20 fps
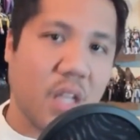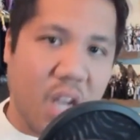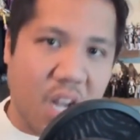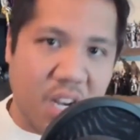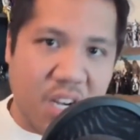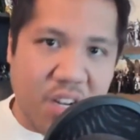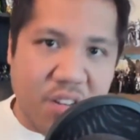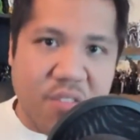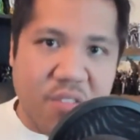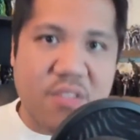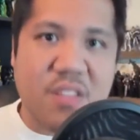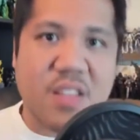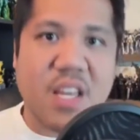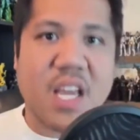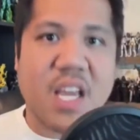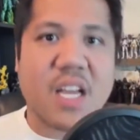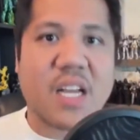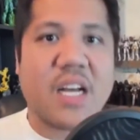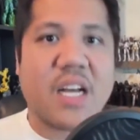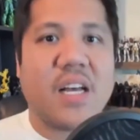Another
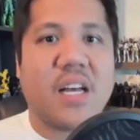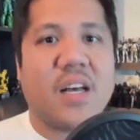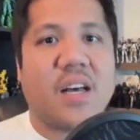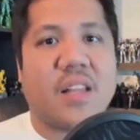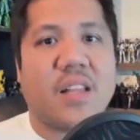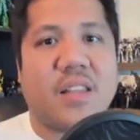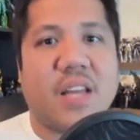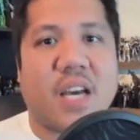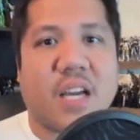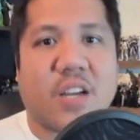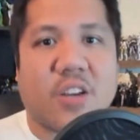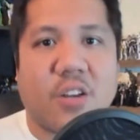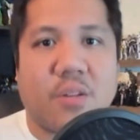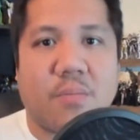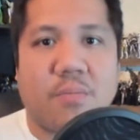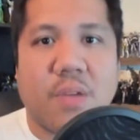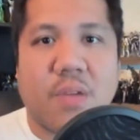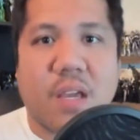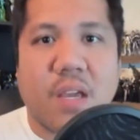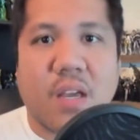thing that
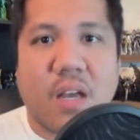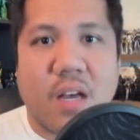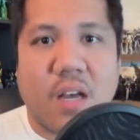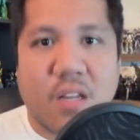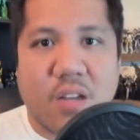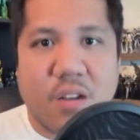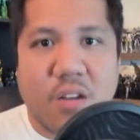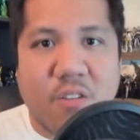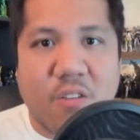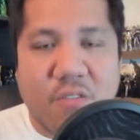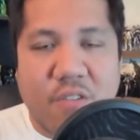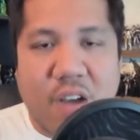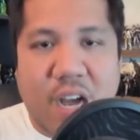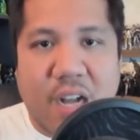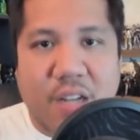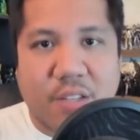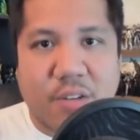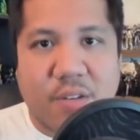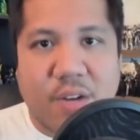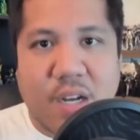could be another
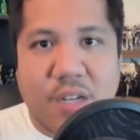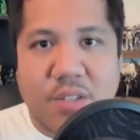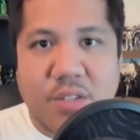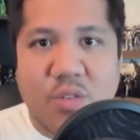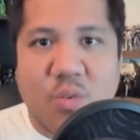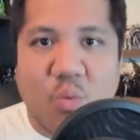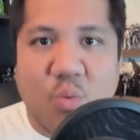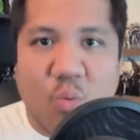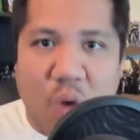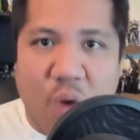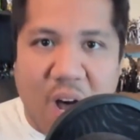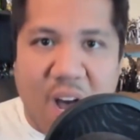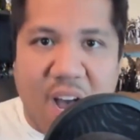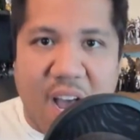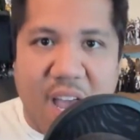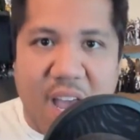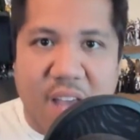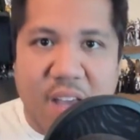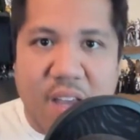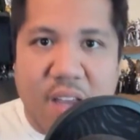factor as to
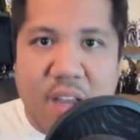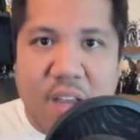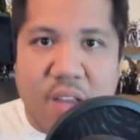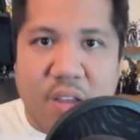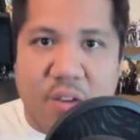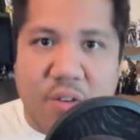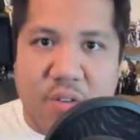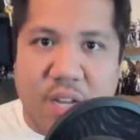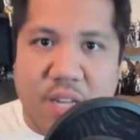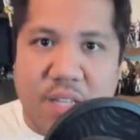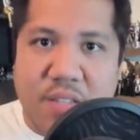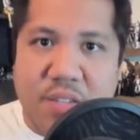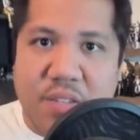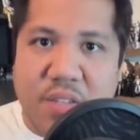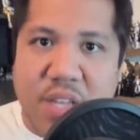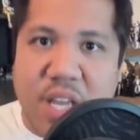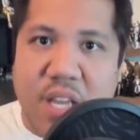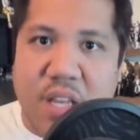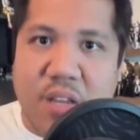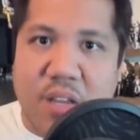why you're not
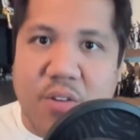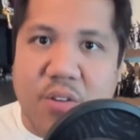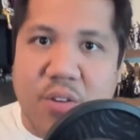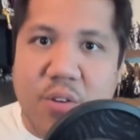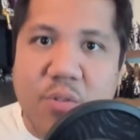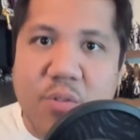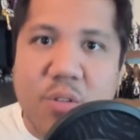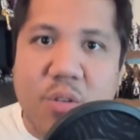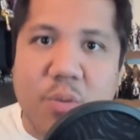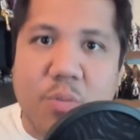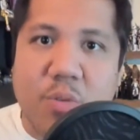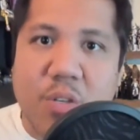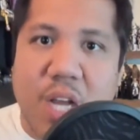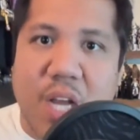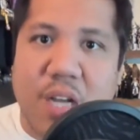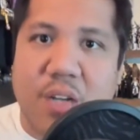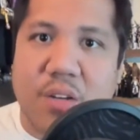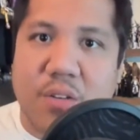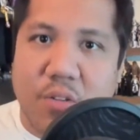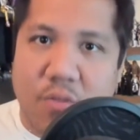seeing your YouTube
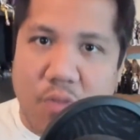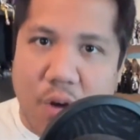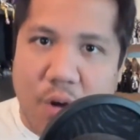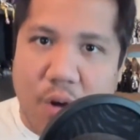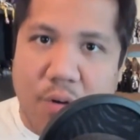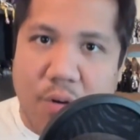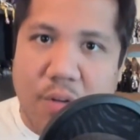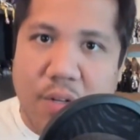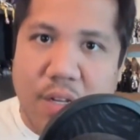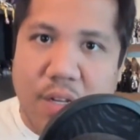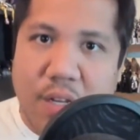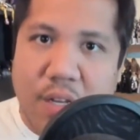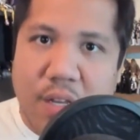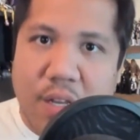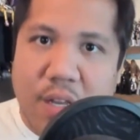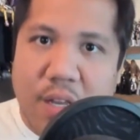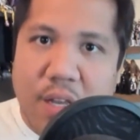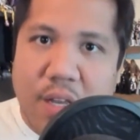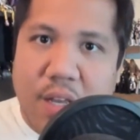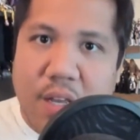channel grow
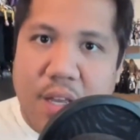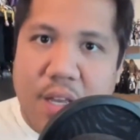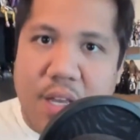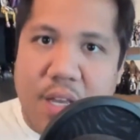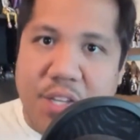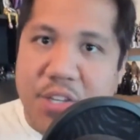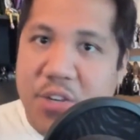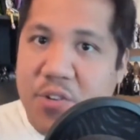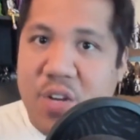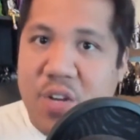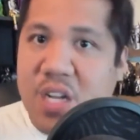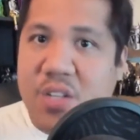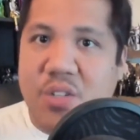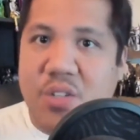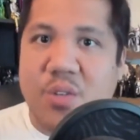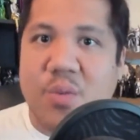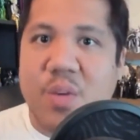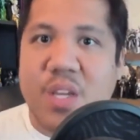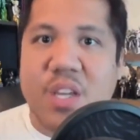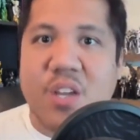is you're not
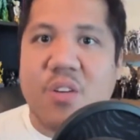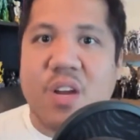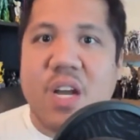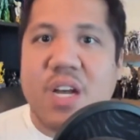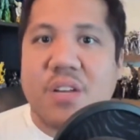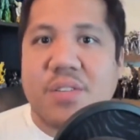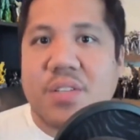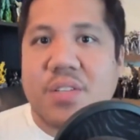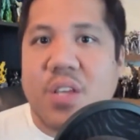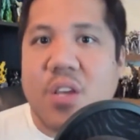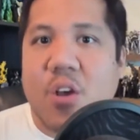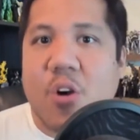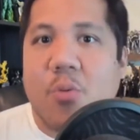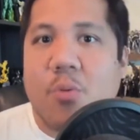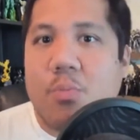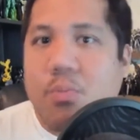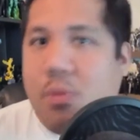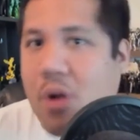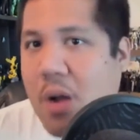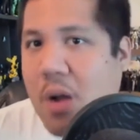doing your S E O
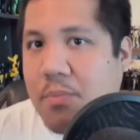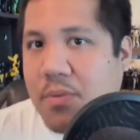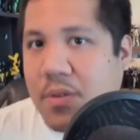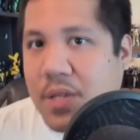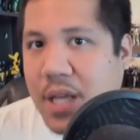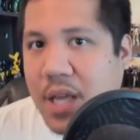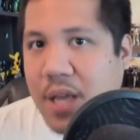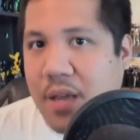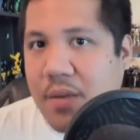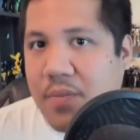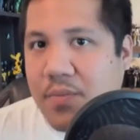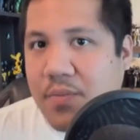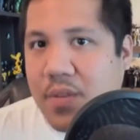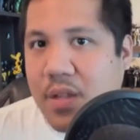properly.